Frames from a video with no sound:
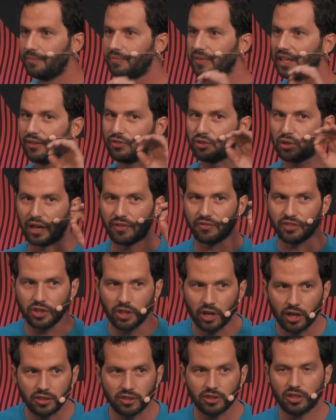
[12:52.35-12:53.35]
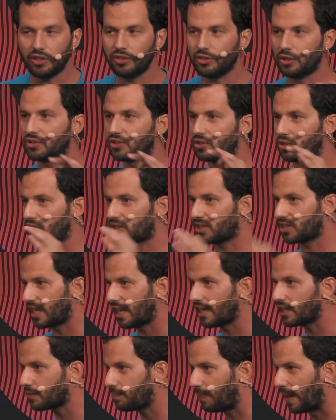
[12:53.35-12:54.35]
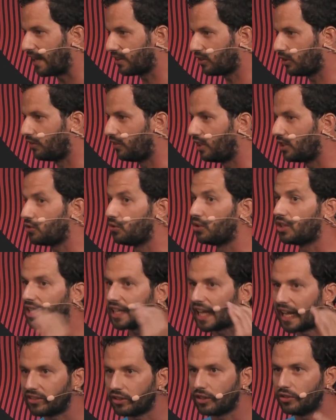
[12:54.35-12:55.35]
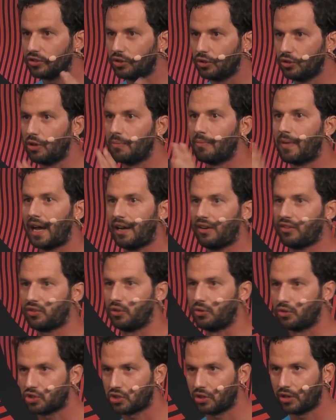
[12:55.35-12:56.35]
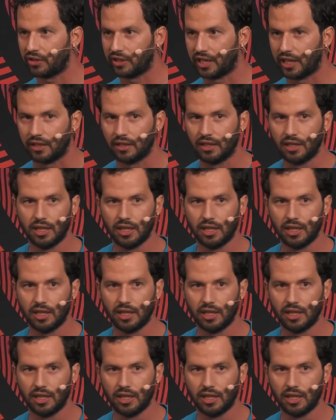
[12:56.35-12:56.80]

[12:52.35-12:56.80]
If you have not done the success part of it, you cannot do the milestone journey.